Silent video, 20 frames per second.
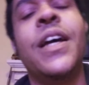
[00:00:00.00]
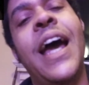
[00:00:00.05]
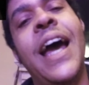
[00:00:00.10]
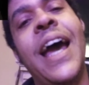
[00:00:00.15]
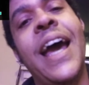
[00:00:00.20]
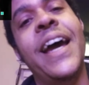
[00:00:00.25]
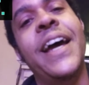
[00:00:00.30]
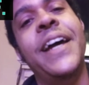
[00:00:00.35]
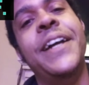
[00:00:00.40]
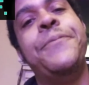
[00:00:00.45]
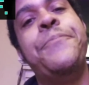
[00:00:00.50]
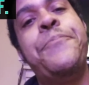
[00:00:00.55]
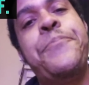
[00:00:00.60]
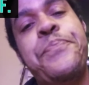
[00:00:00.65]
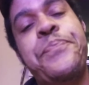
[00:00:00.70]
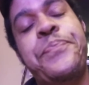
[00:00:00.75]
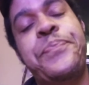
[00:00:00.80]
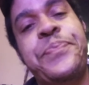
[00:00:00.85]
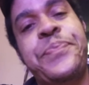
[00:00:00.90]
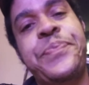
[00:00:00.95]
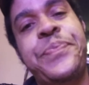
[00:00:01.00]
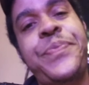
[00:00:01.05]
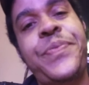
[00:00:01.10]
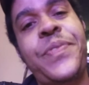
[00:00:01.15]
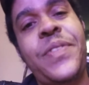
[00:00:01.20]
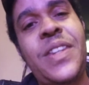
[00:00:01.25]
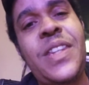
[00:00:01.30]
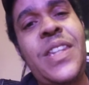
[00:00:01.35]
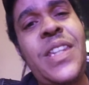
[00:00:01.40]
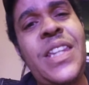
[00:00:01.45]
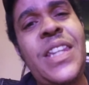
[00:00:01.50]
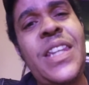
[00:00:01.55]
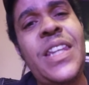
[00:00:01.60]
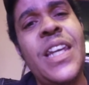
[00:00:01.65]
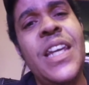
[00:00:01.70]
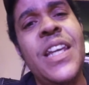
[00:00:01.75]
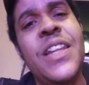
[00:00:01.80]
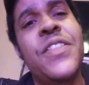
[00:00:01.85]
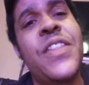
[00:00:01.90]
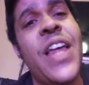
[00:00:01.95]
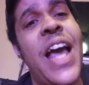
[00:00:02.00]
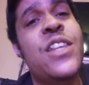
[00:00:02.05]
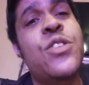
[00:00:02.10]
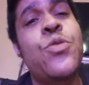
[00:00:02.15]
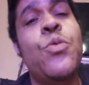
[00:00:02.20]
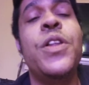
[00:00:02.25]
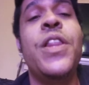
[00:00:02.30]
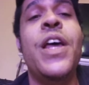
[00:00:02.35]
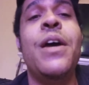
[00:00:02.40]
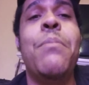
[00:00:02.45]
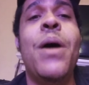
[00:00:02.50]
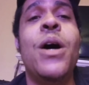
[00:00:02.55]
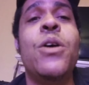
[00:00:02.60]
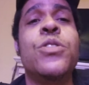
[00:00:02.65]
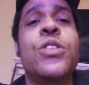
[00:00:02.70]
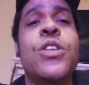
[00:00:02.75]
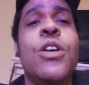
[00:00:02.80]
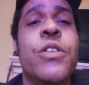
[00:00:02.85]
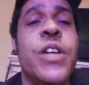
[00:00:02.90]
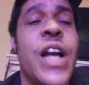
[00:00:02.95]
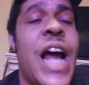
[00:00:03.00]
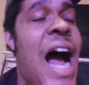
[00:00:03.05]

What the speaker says: and that's where that motor's going.